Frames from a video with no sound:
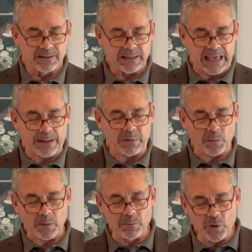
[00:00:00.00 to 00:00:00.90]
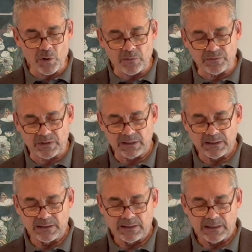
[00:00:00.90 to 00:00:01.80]
can be removed
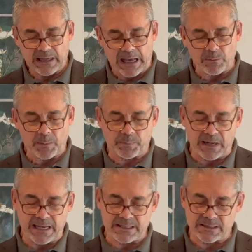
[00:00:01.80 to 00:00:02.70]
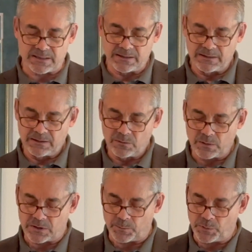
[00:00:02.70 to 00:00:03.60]
and replaced
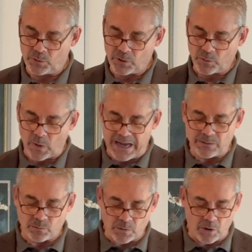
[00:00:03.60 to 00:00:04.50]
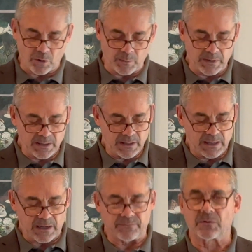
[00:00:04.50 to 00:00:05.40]
with the pure white robe
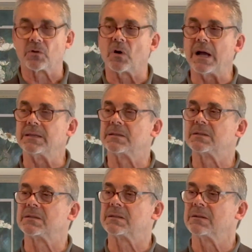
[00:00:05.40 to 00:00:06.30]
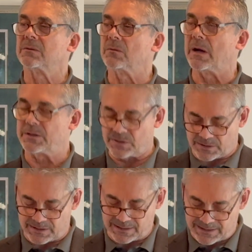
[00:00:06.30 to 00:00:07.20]
of Christ's
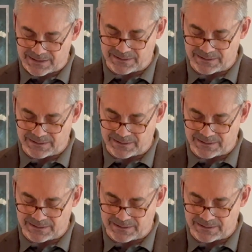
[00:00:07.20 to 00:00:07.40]
righteousness.